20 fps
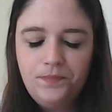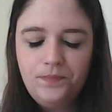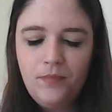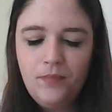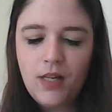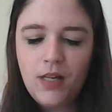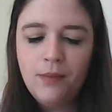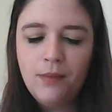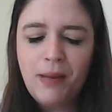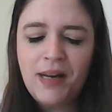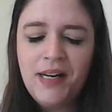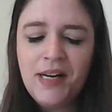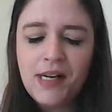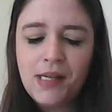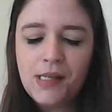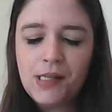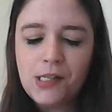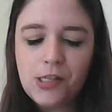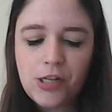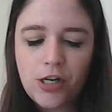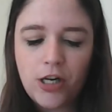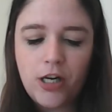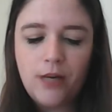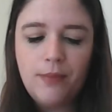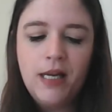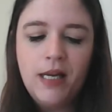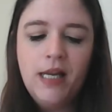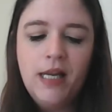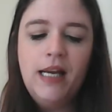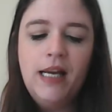My next term
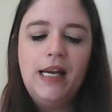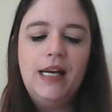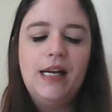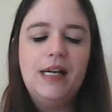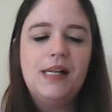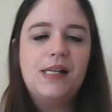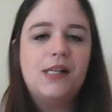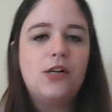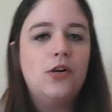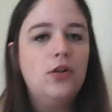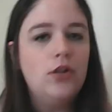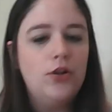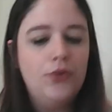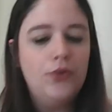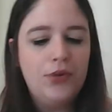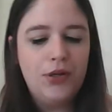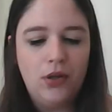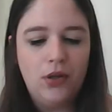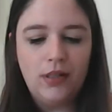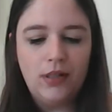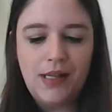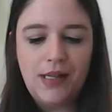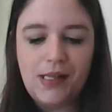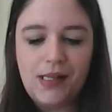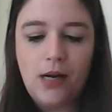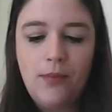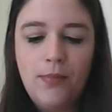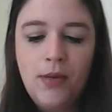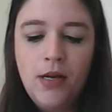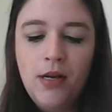is
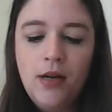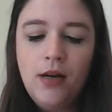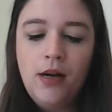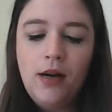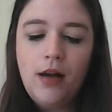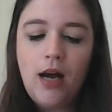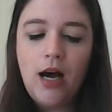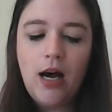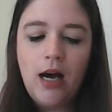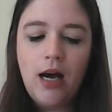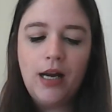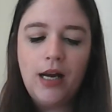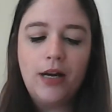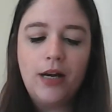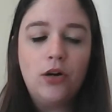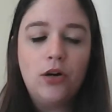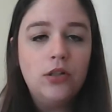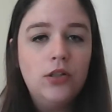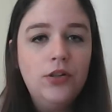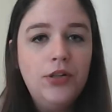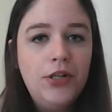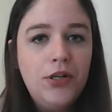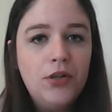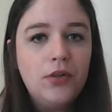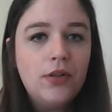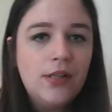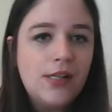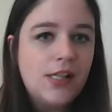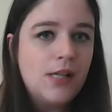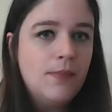colonialism. And
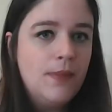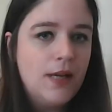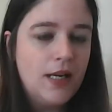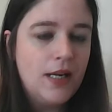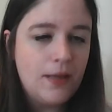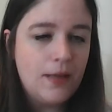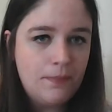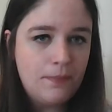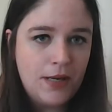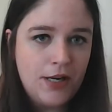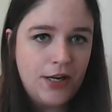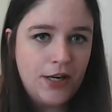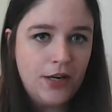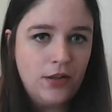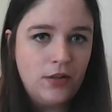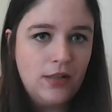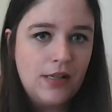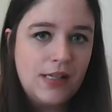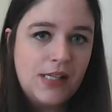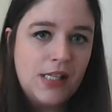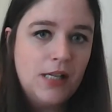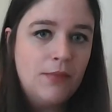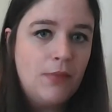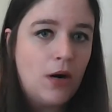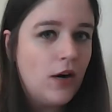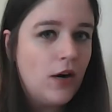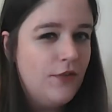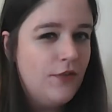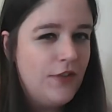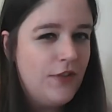colonialism and imperialism
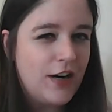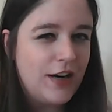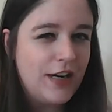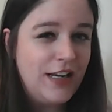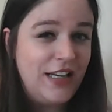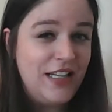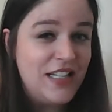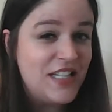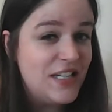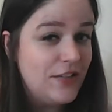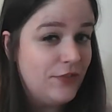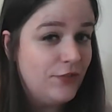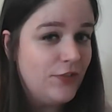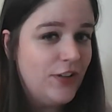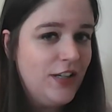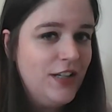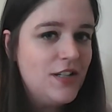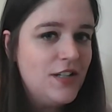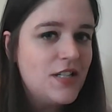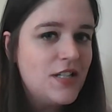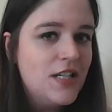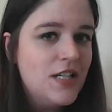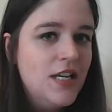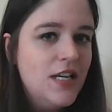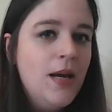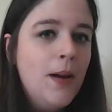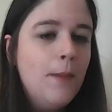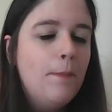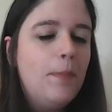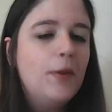are very different,
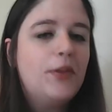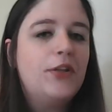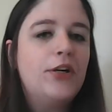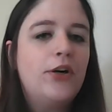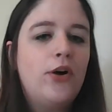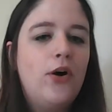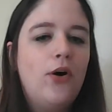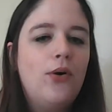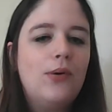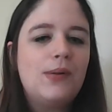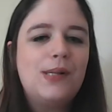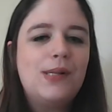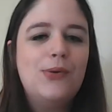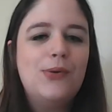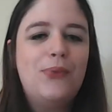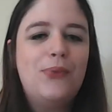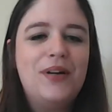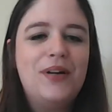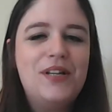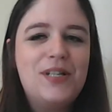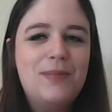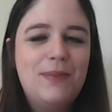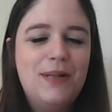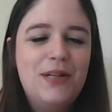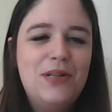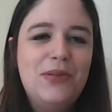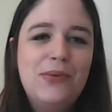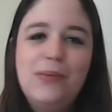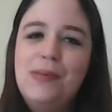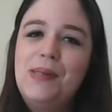but they're also going to be
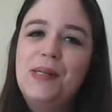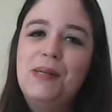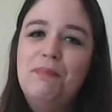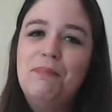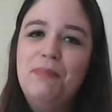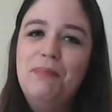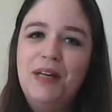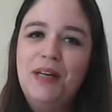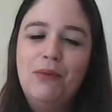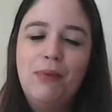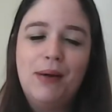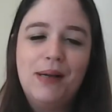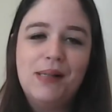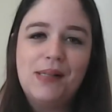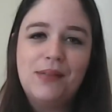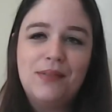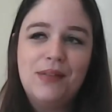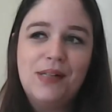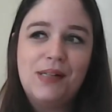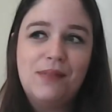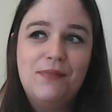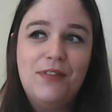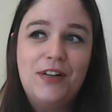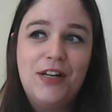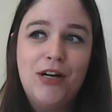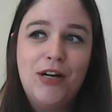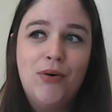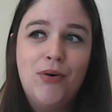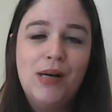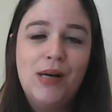used in many ways in this
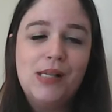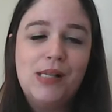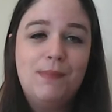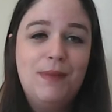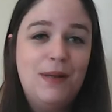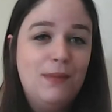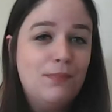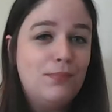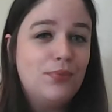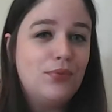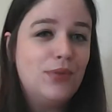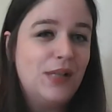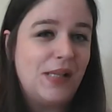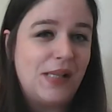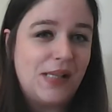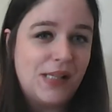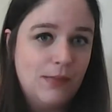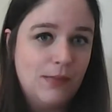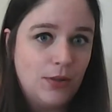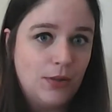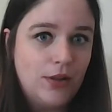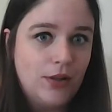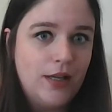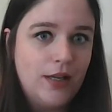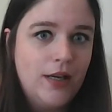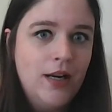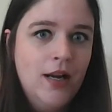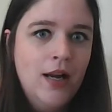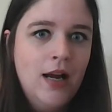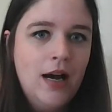video as being pretty similar,
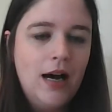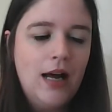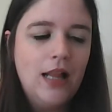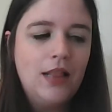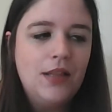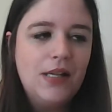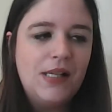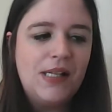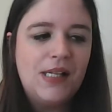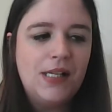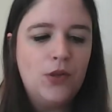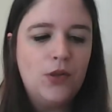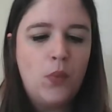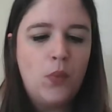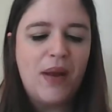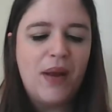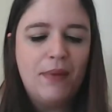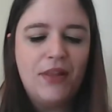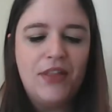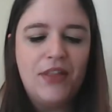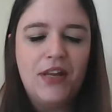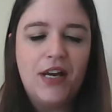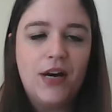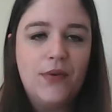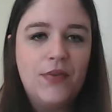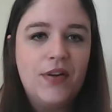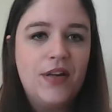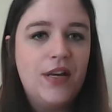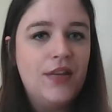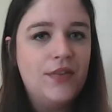at least in the way we think of
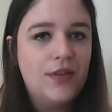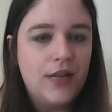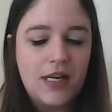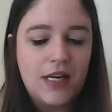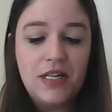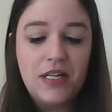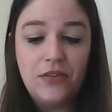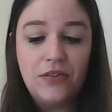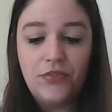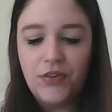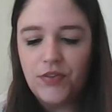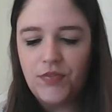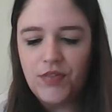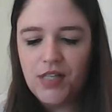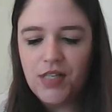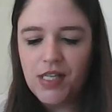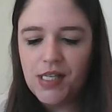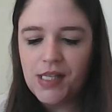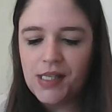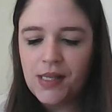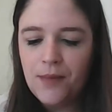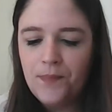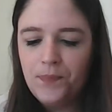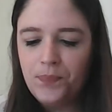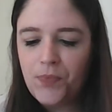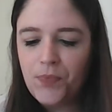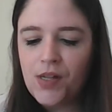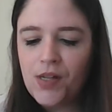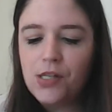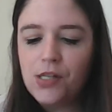it in the 1950s.
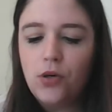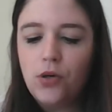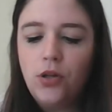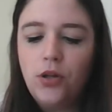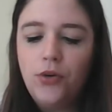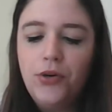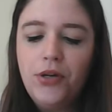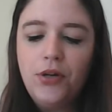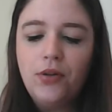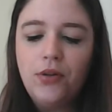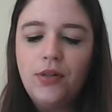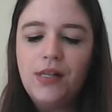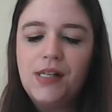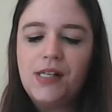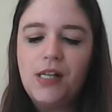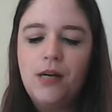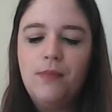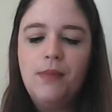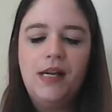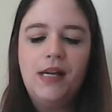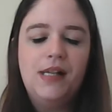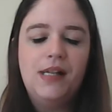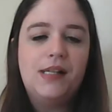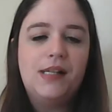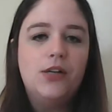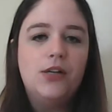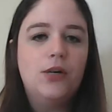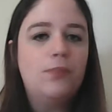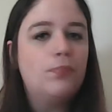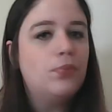So colonialism is
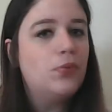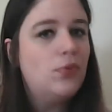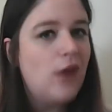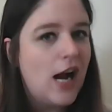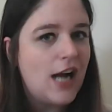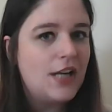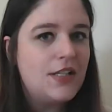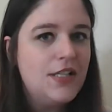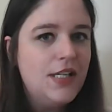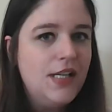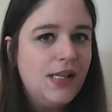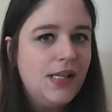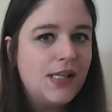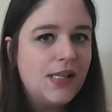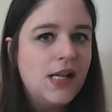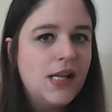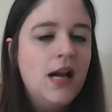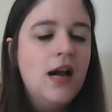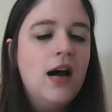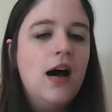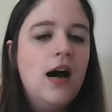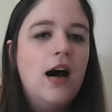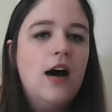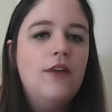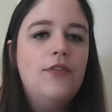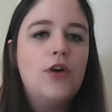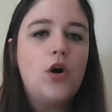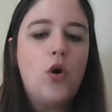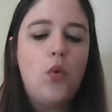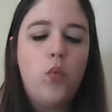the practice of
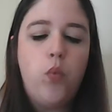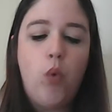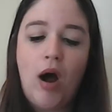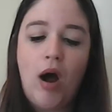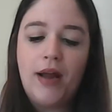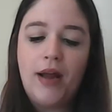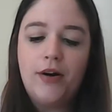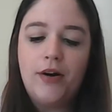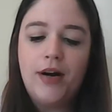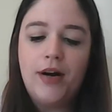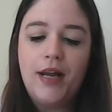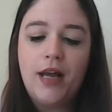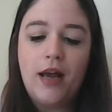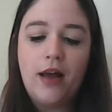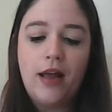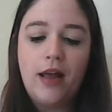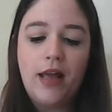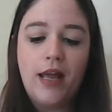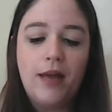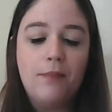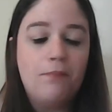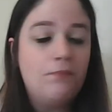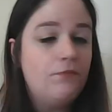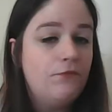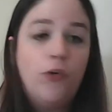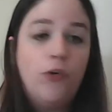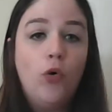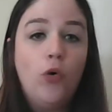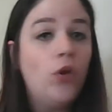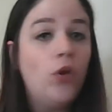acquiring a
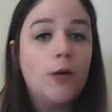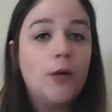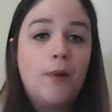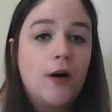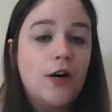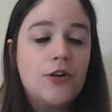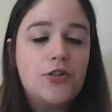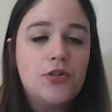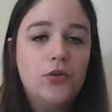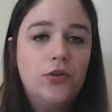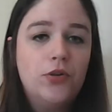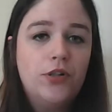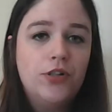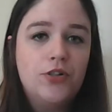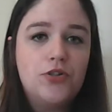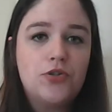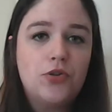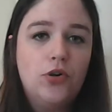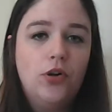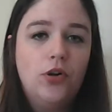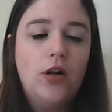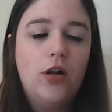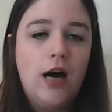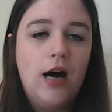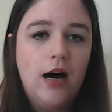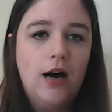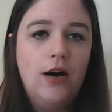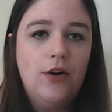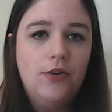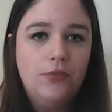full or partial
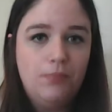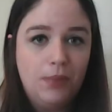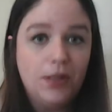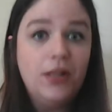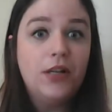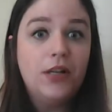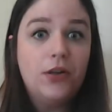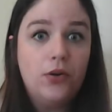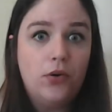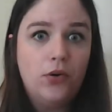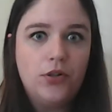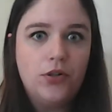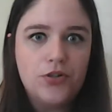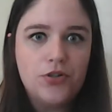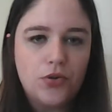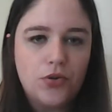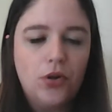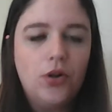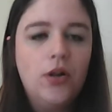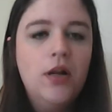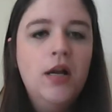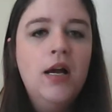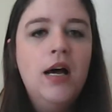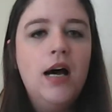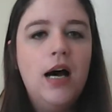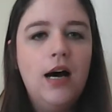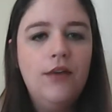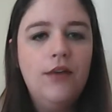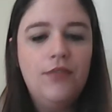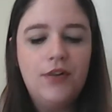political control
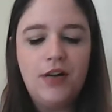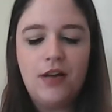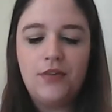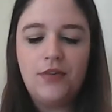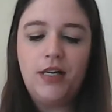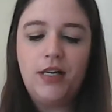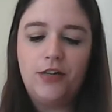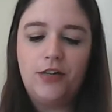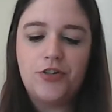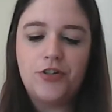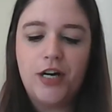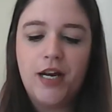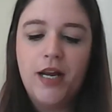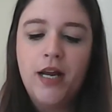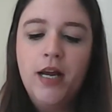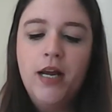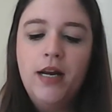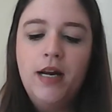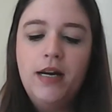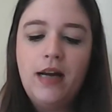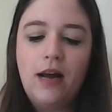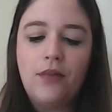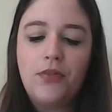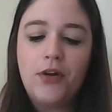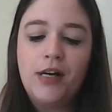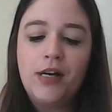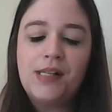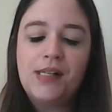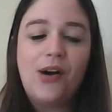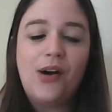of another country. Now, there
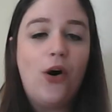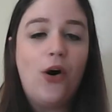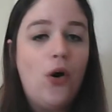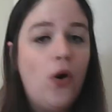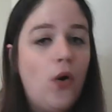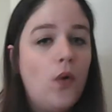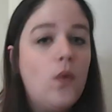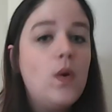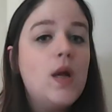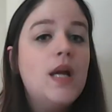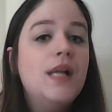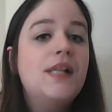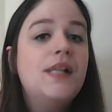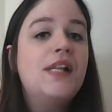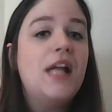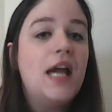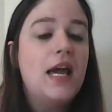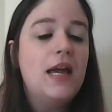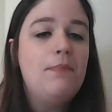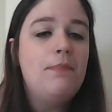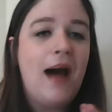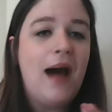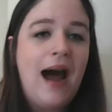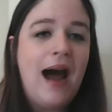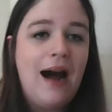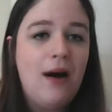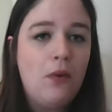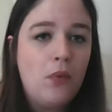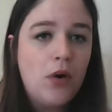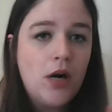is always a
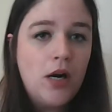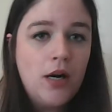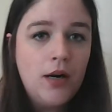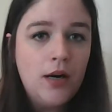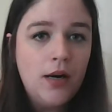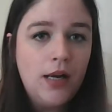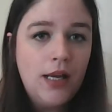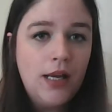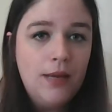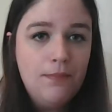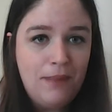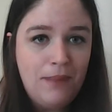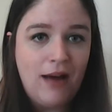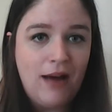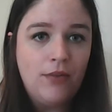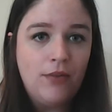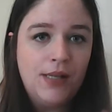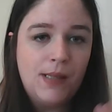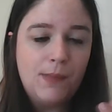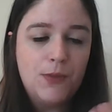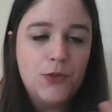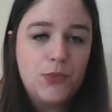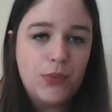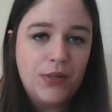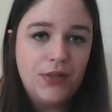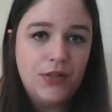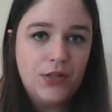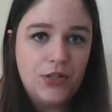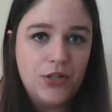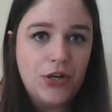power imbalance between
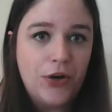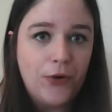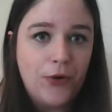the two.